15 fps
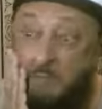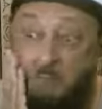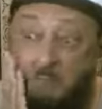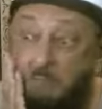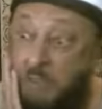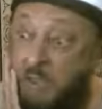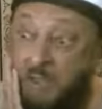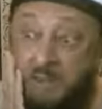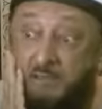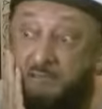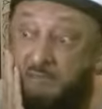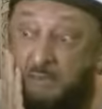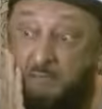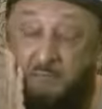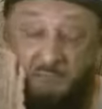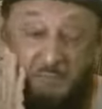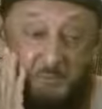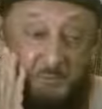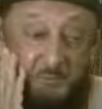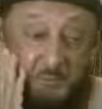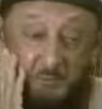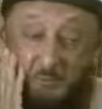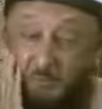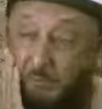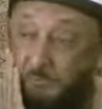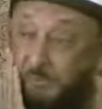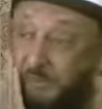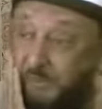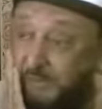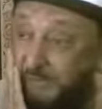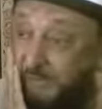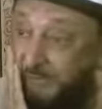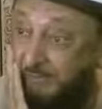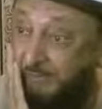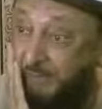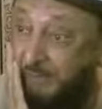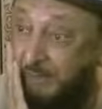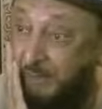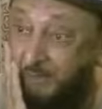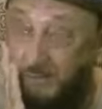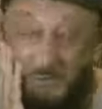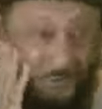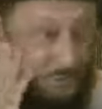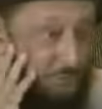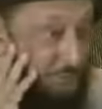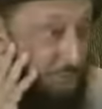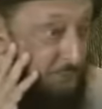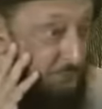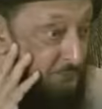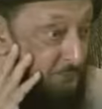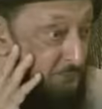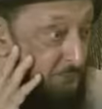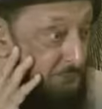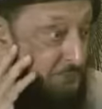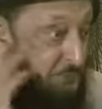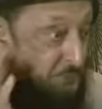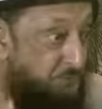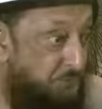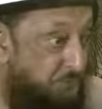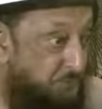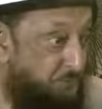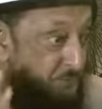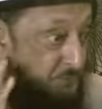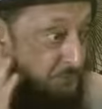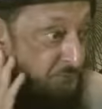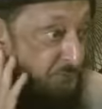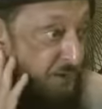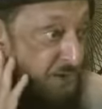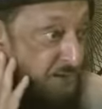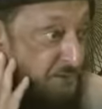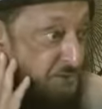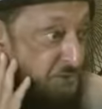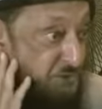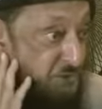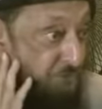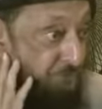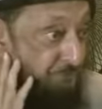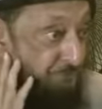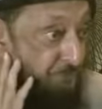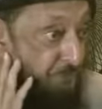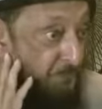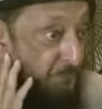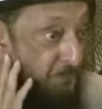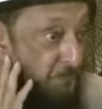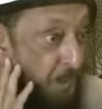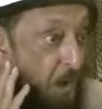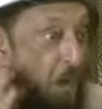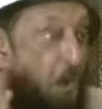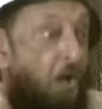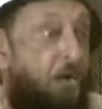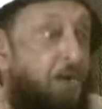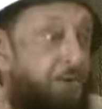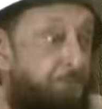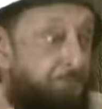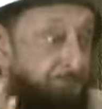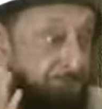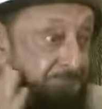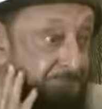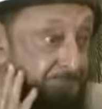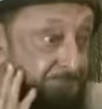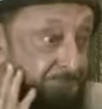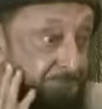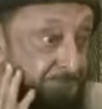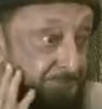and many of them from Europeans and Americans, Germans, French, Holland.